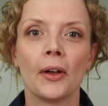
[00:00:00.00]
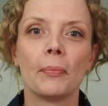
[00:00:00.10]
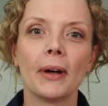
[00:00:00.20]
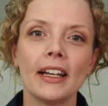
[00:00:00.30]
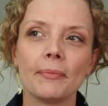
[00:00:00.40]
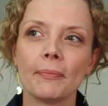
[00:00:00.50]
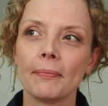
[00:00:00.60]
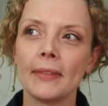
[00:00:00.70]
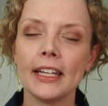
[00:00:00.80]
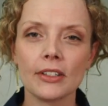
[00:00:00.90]
But
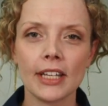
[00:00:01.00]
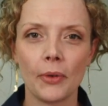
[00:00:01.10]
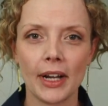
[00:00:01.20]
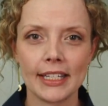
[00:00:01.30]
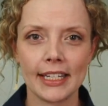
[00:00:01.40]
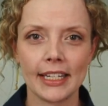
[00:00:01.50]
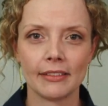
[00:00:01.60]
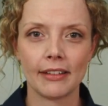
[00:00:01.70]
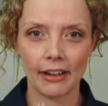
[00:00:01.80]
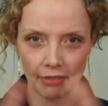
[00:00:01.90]
here's how I see
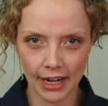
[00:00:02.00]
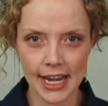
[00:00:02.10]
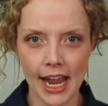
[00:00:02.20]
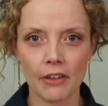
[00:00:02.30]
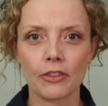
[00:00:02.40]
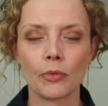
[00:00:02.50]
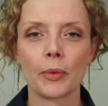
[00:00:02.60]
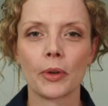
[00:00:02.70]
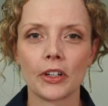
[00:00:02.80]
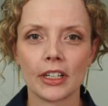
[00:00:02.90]
it right now for where
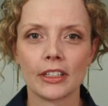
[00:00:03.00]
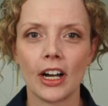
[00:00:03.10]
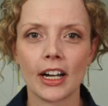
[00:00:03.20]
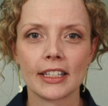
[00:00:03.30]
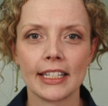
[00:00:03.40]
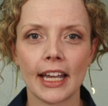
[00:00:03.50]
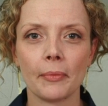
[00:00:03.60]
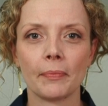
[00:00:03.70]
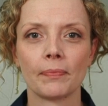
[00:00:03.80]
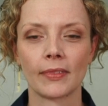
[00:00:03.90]
we're going to talk today.
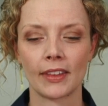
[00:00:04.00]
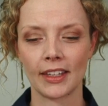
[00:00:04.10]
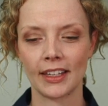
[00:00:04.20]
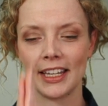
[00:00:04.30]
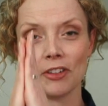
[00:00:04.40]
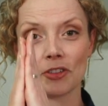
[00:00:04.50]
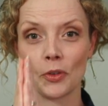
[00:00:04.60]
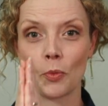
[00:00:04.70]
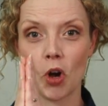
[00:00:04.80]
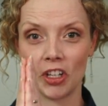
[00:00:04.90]
Here's the
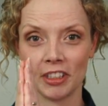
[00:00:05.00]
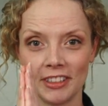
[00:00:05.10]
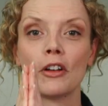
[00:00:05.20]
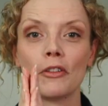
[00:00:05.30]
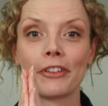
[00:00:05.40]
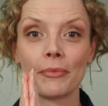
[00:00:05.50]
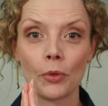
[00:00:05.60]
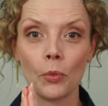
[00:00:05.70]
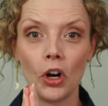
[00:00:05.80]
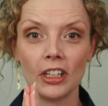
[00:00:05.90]
wall. From the
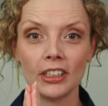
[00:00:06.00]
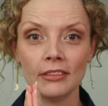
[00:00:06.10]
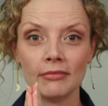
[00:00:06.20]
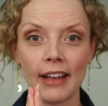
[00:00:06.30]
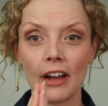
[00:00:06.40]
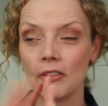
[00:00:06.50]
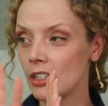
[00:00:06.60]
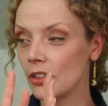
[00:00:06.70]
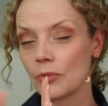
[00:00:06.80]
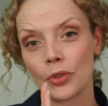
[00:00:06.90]
wall out
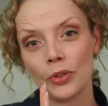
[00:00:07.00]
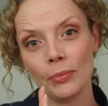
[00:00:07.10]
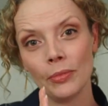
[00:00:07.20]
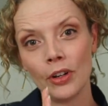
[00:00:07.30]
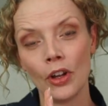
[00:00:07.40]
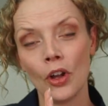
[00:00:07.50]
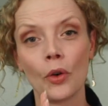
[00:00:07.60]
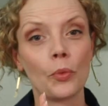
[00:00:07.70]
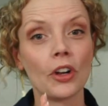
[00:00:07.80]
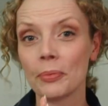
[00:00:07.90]
into the room,
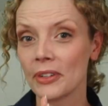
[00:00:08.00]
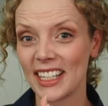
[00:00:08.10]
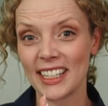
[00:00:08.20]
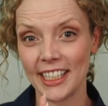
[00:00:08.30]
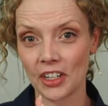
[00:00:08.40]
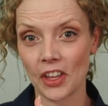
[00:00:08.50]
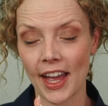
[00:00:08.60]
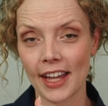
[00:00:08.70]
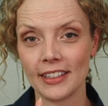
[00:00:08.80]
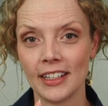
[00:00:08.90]
we're all pretty clear on
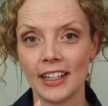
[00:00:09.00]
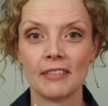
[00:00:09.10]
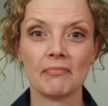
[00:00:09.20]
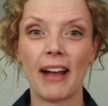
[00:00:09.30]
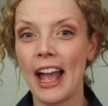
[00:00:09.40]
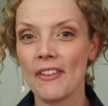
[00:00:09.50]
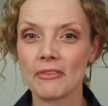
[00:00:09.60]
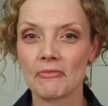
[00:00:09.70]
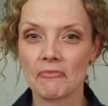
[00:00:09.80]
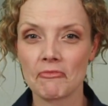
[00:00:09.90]
that. I
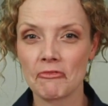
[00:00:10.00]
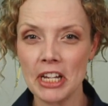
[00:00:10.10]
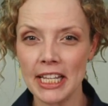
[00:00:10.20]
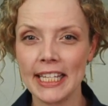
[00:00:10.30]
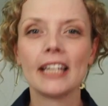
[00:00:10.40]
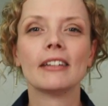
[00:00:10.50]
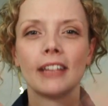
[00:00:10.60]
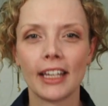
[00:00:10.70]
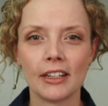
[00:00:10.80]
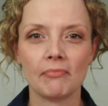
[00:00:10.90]
haven't really
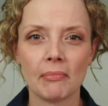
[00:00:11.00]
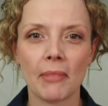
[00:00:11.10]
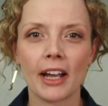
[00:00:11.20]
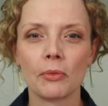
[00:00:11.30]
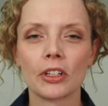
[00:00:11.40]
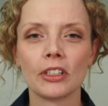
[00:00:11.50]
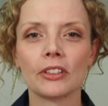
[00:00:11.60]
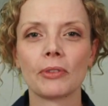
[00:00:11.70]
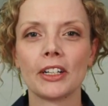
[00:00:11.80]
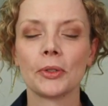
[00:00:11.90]
in my
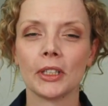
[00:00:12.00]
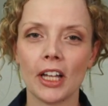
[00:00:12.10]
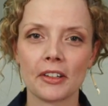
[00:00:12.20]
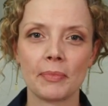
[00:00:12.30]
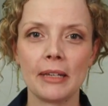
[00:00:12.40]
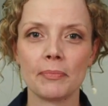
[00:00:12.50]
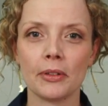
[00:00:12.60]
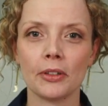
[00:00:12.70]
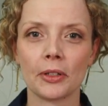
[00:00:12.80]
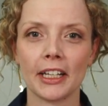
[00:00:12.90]
world run into a lot of
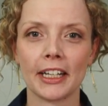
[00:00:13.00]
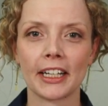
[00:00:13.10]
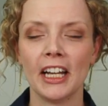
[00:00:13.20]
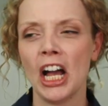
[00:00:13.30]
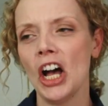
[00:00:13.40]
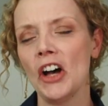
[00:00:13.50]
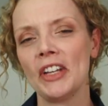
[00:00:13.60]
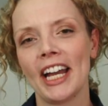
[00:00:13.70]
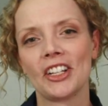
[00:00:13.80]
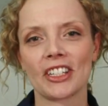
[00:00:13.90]
people who are like, oh
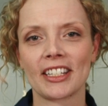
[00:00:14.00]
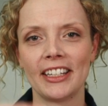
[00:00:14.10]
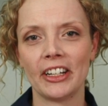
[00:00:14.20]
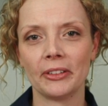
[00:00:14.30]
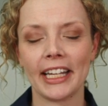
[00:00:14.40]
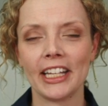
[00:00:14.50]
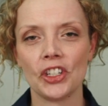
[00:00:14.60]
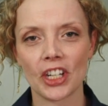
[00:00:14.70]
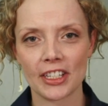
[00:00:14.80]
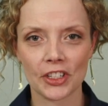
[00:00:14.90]
yeah, just, let
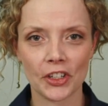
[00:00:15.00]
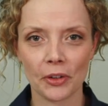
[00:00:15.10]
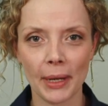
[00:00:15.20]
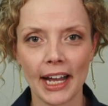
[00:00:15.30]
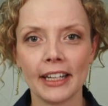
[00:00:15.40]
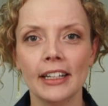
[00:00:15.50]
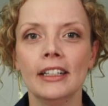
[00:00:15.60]
injustice go by.